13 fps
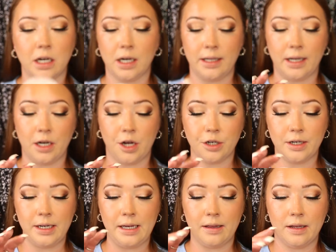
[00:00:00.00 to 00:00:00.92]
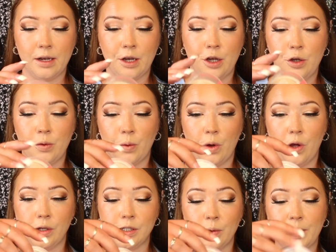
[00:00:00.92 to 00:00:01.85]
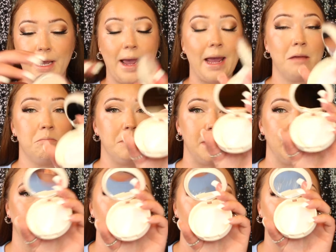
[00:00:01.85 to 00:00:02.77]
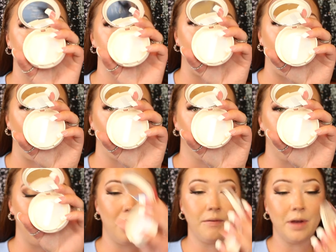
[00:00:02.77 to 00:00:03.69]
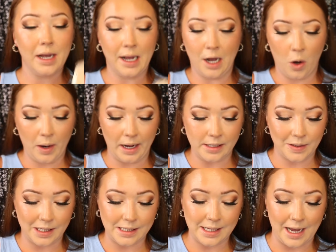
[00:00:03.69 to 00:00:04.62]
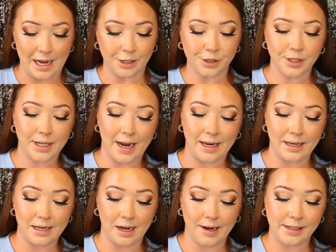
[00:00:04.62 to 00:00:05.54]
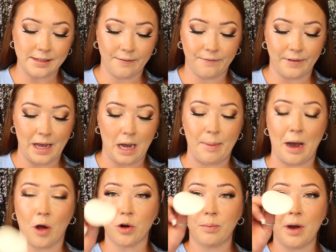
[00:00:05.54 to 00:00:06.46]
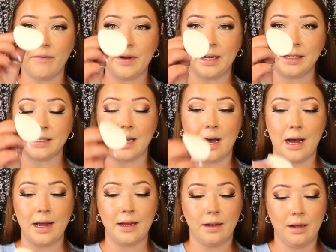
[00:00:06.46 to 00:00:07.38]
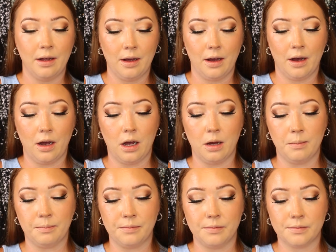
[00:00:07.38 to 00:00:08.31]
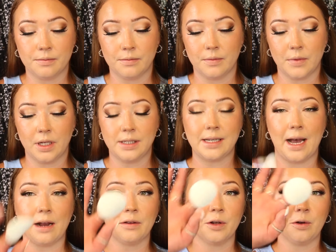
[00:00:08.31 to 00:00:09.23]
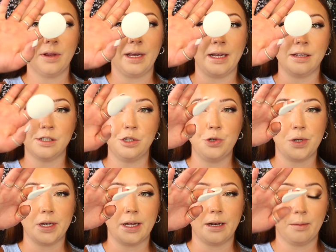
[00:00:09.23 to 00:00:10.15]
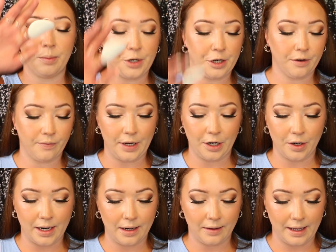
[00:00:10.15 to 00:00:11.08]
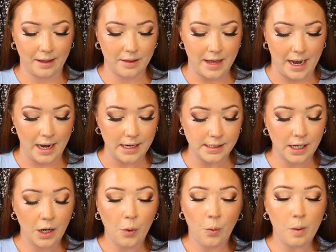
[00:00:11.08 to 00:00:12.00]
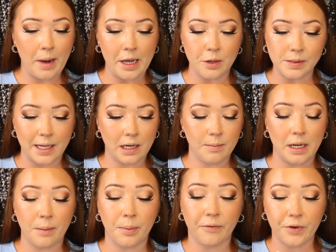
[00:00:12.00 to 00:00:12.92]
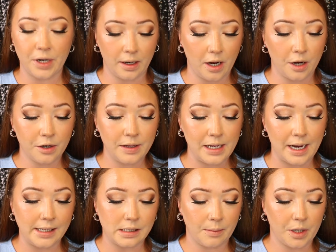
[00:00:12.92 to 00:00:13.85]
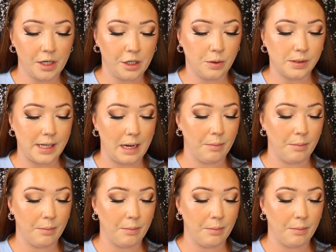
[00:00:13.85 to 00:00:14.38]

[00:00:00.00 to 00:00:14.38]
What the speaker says: and then underneath you'll also get a mirror and a powder puff. Okay, so this is actually a nice flat powder puff, and it's got a little thing so you can put your finger on it like that. We might use that in a minute, but for under the eyes, I'm going to use a